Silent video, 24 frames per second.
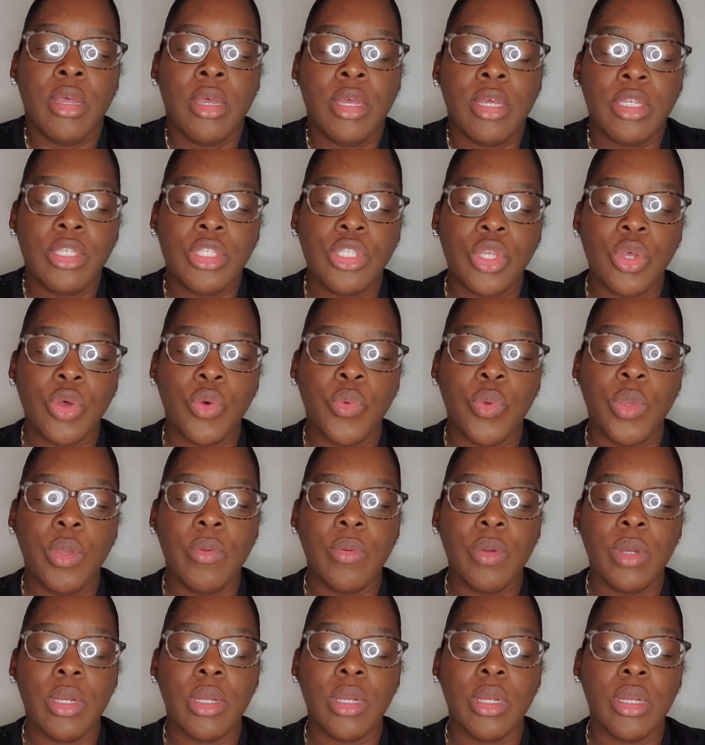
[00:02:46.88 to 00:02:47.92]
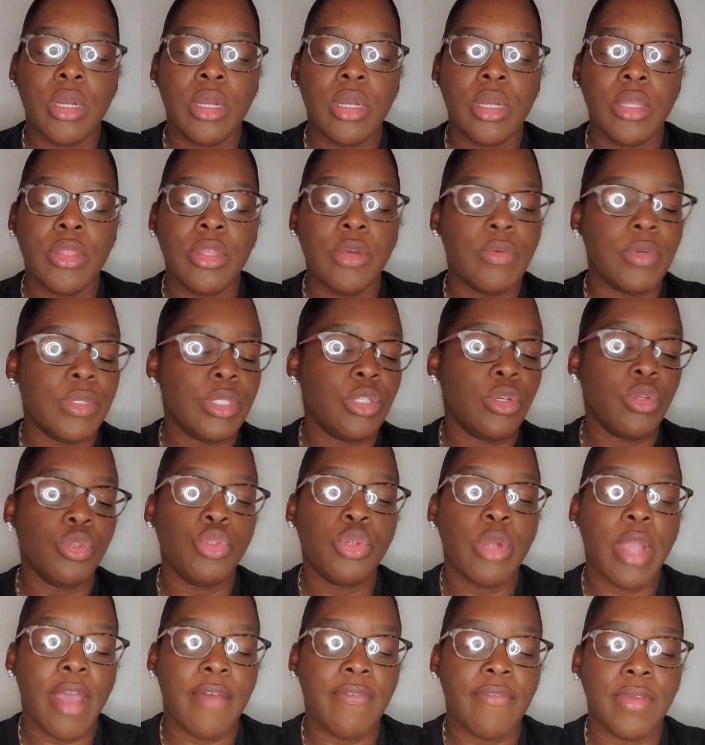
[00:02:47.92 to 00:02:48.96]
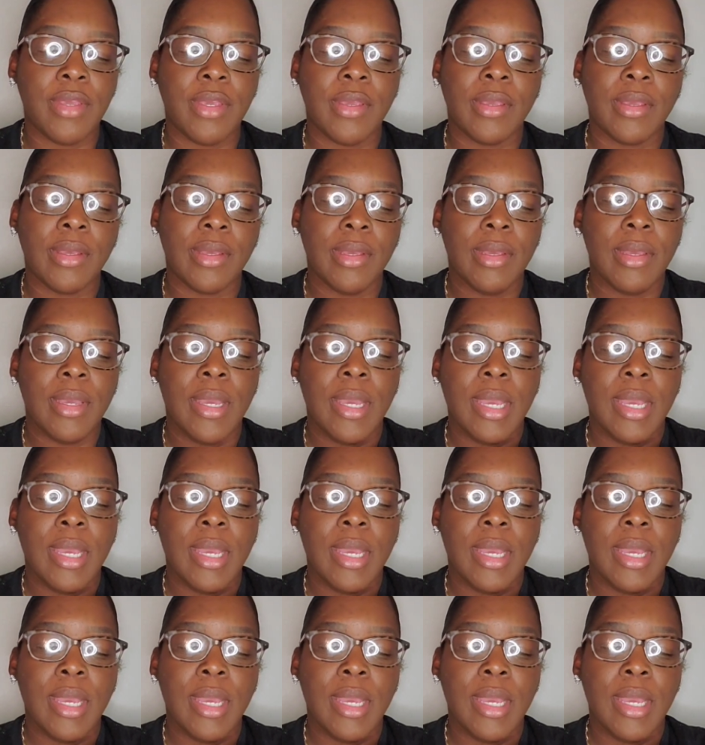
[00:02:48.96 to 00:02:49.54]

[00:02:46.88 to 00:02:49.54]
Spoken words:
So we were, there was no traffic,